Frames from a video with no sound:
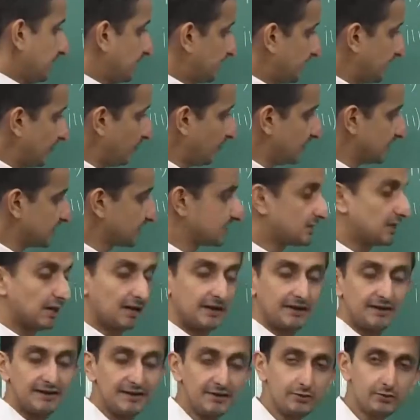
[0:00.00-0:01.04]
q is
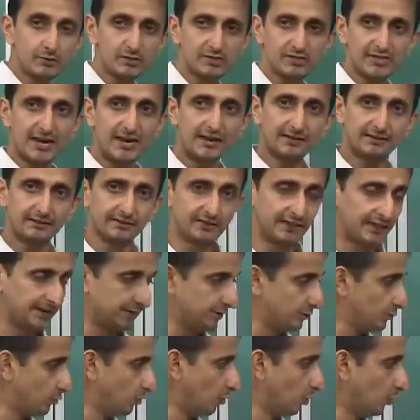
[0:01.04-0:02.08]
the new state
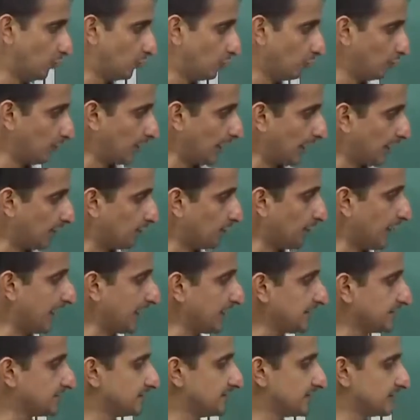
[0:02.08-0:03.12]
that you go to and y
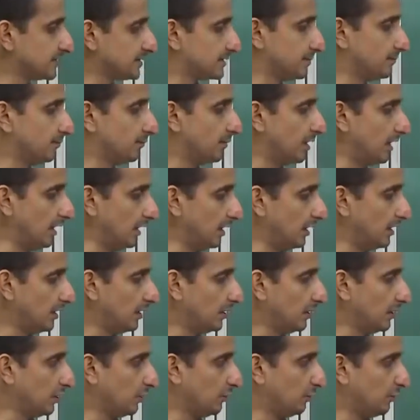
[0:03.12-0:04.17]
is the symbol
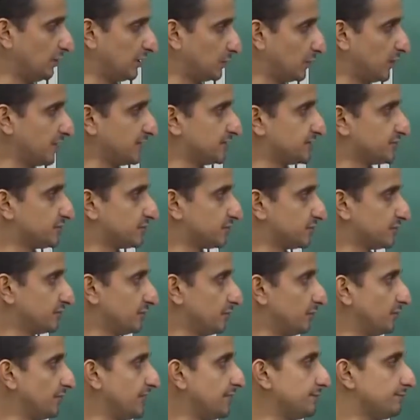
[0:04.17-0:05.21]
with which
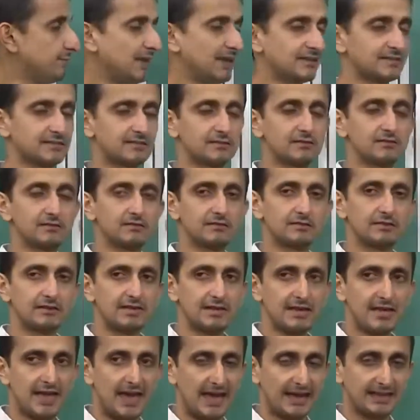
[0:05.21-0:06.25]
you replace
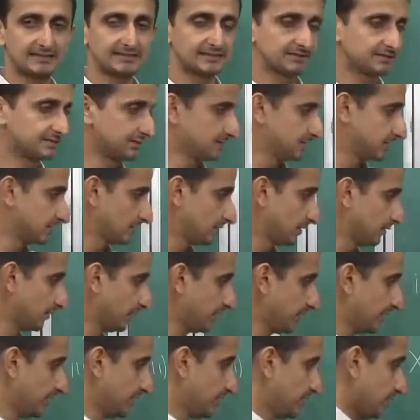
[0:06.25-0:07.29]
x.
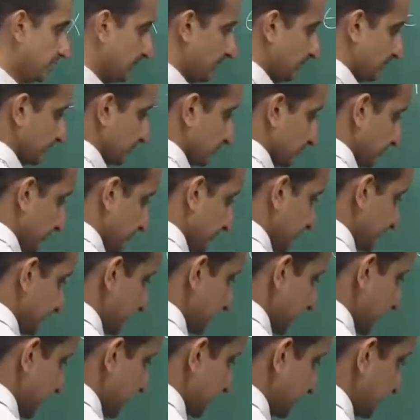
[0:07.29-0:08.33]
Okay. So, this
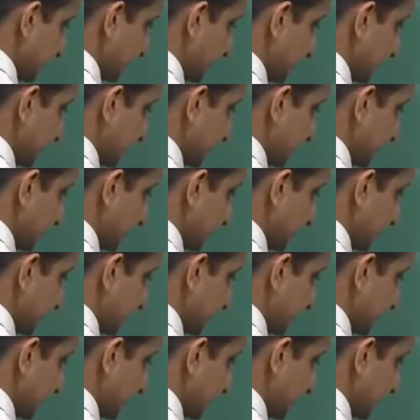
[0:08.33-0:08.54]
guy is